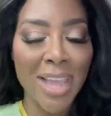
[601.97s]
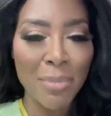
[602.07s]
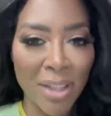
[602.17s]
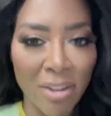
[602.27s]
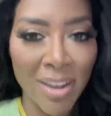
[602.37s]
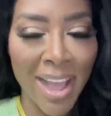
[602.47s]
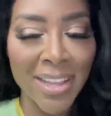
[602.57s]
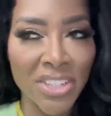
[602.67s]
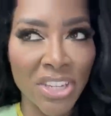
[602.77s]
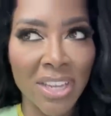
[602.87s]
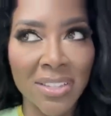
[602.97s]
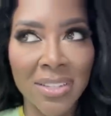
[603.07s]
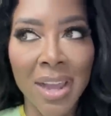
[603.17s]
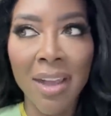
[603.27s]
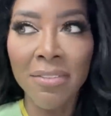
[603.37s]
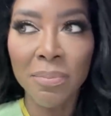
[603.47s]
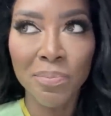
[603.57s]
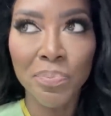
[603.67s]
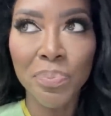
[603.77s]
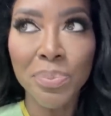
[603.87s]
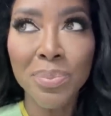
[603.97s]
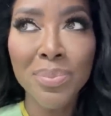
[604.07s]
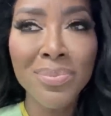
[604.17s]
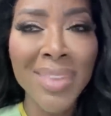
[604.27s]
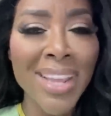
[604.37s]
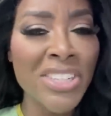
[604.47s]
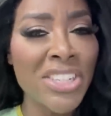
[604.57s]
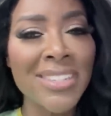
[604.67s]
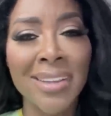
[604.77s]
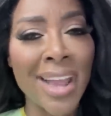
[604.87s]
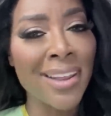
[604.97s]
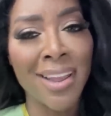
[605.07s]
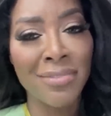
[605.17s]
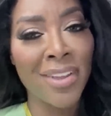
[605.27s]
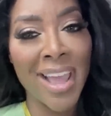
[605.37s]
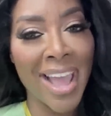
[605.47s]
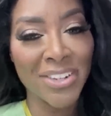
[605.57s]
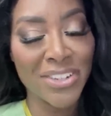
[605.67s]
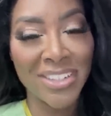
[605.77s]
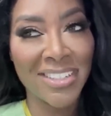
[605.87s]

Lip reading: to time, like on IG and stuff. And I love Ashley.